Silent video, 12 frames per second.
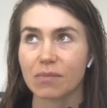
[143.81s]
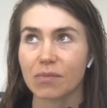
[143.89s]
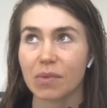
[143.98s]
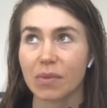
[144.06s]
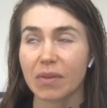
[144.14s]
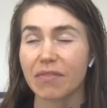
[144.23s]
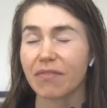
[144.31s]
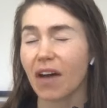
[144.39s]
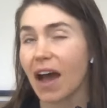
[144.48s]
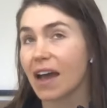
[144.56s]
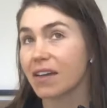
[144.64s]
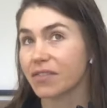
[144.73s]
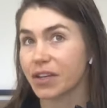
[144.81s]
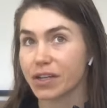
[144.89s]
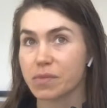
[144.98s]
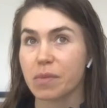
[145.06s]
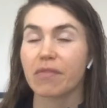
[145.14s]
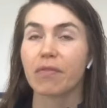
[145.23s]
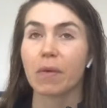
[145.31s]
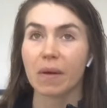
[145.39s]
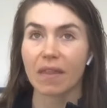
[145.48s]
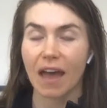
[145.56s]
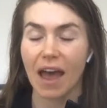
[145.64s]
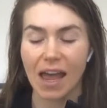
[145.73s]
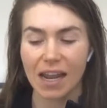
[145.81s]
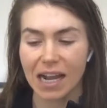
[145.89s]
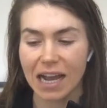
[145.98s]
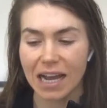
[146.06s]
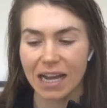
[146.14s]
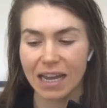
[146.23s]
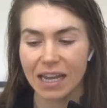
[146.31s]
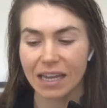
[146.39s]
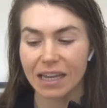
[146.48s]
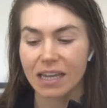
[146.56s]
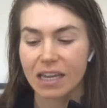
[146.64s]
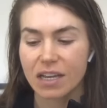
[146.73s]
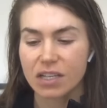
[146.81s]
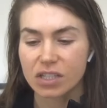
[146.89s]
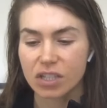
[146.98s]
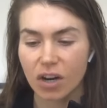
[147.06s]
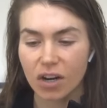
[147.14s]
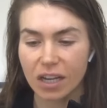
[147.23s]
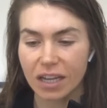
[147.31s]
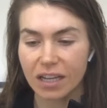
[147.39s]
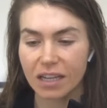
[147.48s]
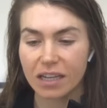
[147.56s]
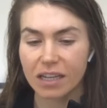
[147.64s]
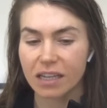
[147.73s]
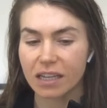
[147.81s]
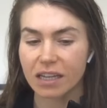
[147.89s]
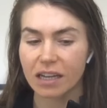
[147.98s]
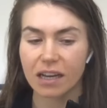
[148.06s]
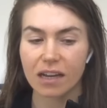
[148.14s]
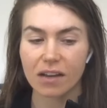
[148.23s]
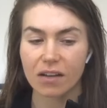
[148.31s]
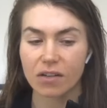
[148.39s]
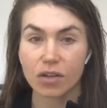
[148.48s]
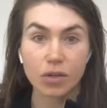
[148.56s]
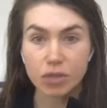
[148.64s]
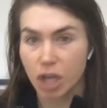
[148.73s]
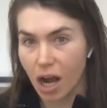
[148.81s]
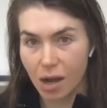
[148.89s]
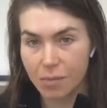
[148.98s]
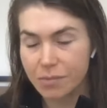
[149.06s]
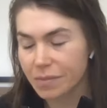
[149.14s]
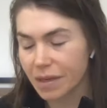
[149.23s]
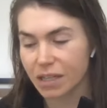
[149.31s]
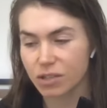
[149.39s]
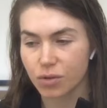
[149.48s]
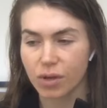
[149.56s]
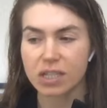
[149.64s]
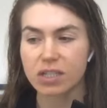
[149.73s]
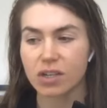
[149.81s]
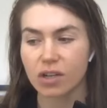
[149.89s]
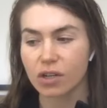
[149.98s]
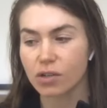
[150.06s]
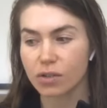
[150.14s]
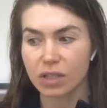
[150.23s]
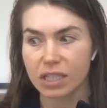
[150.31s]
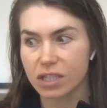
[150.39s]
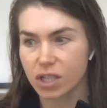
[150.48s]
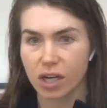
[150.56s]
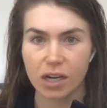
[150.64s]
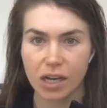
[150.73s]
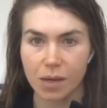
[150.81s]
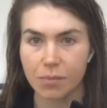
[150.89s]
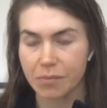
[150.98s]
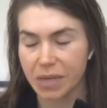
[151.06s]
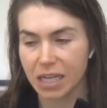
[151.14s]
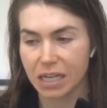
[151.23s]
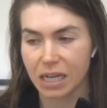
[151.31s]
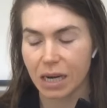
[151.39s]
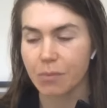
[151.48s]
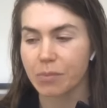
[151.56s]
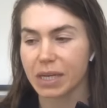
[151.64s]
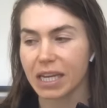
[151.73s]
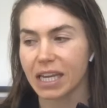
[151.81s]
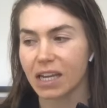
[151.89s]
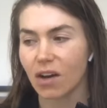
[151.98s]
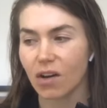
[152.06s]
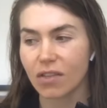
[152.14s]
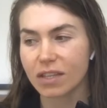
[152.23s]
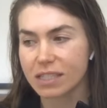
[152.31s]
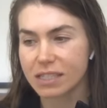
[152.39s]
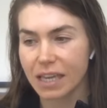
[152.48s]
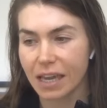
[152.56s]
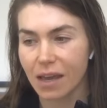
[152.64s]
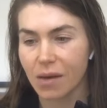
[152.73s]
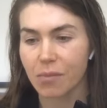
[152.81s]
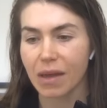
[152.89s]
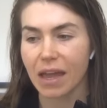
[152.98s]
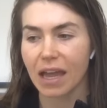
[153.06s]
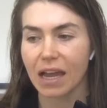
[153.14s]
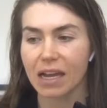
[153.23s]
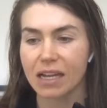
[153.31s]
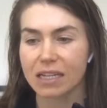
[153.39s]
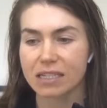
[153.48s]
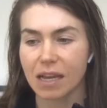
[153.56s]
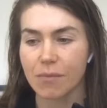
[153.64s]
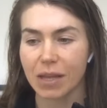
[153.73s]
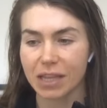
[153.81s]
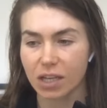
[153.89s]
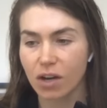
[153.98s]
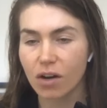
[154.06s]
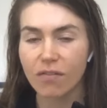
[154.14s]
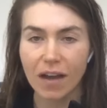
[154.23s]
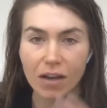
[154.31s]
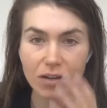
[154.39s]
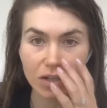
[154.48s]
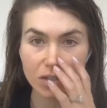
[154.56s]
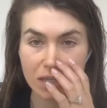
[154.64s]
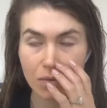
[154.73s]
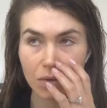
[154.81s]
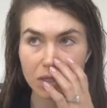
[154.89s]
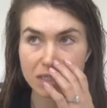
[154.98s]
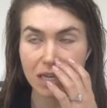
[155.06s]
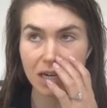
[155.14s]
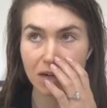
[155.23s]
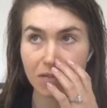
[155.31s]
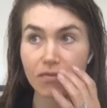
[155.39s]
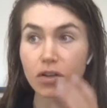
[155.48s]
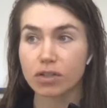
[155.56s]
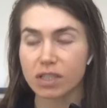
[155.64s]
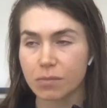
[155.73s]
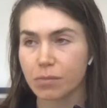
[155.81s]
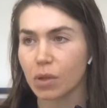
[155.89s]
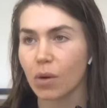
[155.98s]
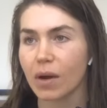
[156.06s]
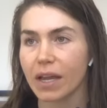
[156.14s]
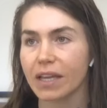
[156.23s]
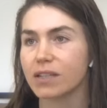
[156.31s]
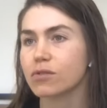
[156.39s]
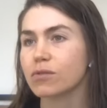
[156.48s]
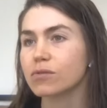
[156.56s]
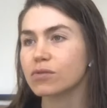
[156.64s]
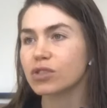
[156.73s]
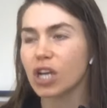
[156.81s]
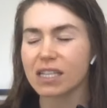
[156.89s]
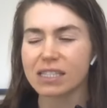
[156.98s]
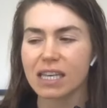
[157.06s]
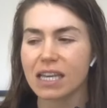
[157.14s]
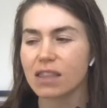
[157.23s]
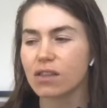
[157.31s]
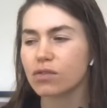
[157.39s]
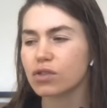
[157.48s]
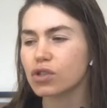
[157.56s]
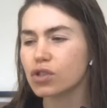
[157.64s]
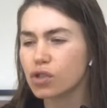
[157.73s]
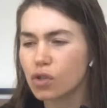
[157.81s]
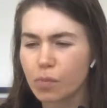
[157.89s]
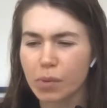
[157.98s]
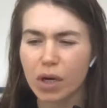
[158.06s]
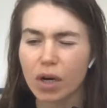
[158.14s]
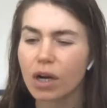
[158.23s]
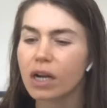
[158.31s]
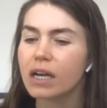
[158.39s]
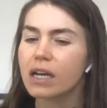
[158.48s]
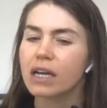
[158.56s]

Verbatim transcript: probably five years before that. I started a new job. I joined an early startup media company called The Skim, and I met the co-founders. I was their first employee. So it was just like the super